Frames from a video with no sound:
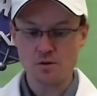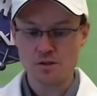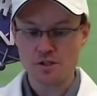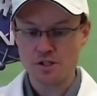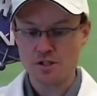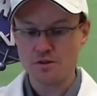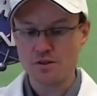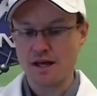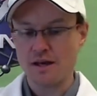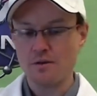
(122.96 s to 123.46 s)

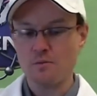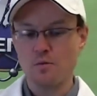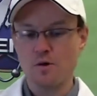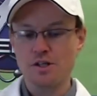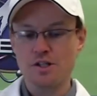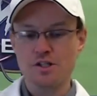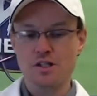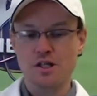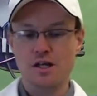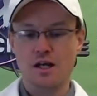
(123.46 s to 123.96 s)
do that, we're
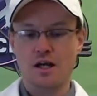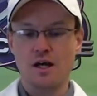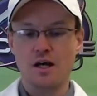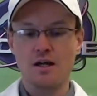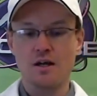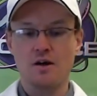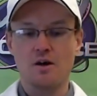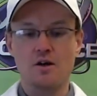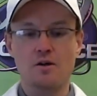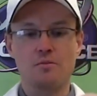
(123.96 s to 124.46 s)
just going to
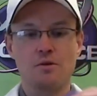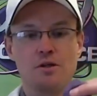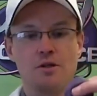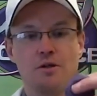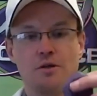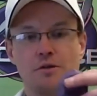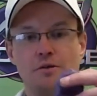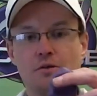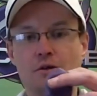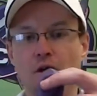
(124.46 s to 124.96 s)
cut our
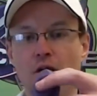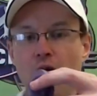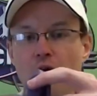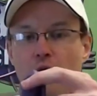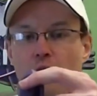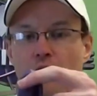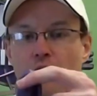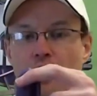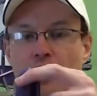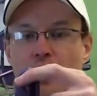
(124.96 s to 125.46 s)
balloon.
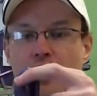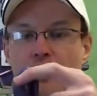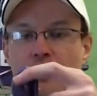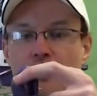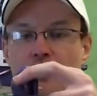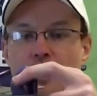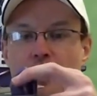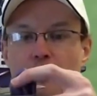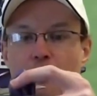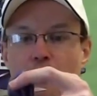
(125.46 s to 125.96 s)
We're going to cut the
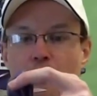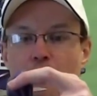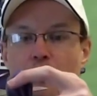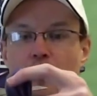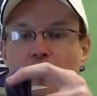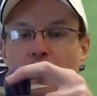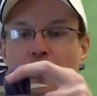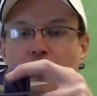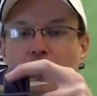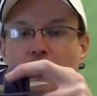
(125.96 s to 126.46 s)
top
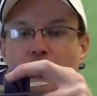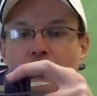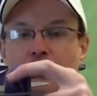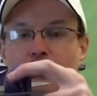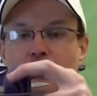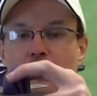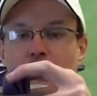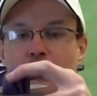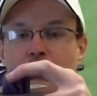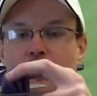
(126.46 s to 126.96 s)
right off the
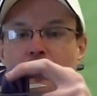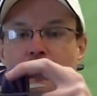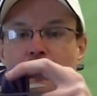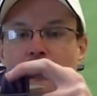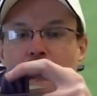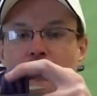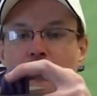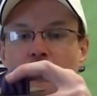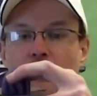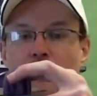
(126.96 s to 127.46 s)
balloon here.
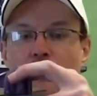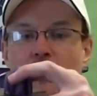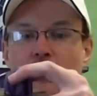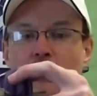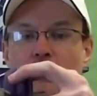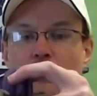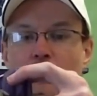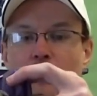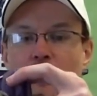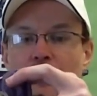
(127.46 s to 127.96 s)
We're
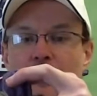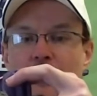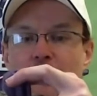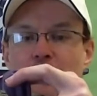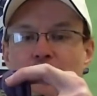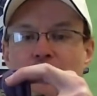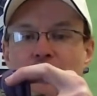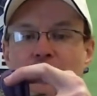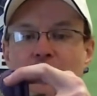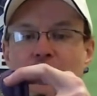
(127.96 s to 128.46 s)
really
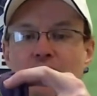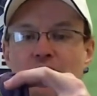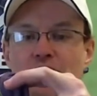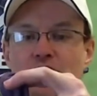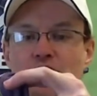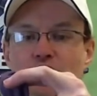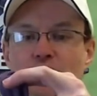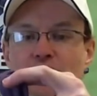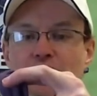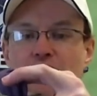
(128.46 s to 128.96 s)
interested in the
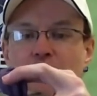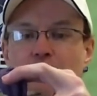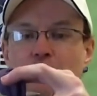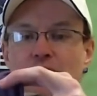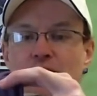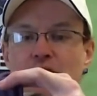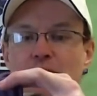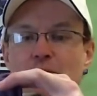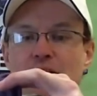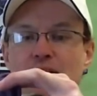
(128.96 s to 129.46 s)
stretchy
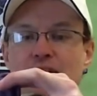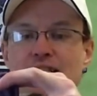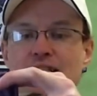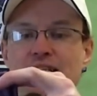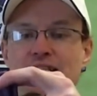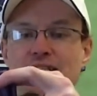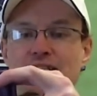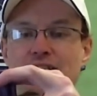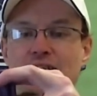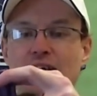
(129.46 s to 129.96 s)
bits because
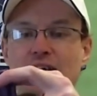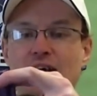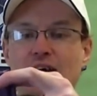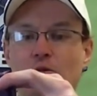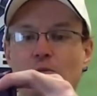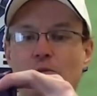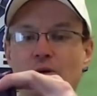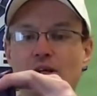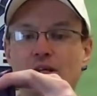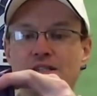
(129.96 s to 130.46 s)
this is going to
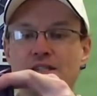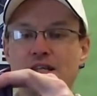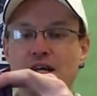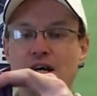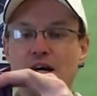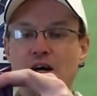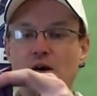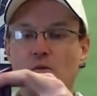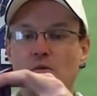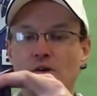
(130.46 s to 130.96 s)
help us
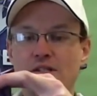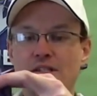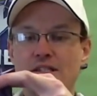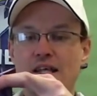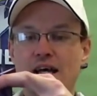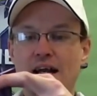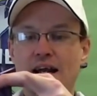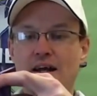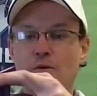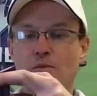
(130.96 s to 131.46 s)
once
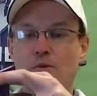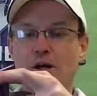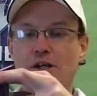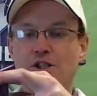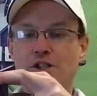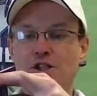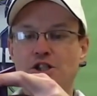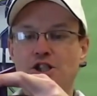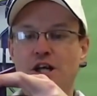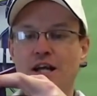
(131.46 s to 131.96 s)
that air
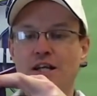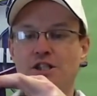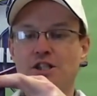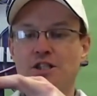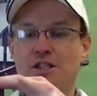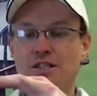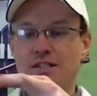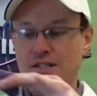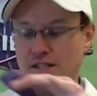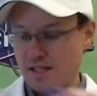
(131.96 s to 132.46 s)
pressure changes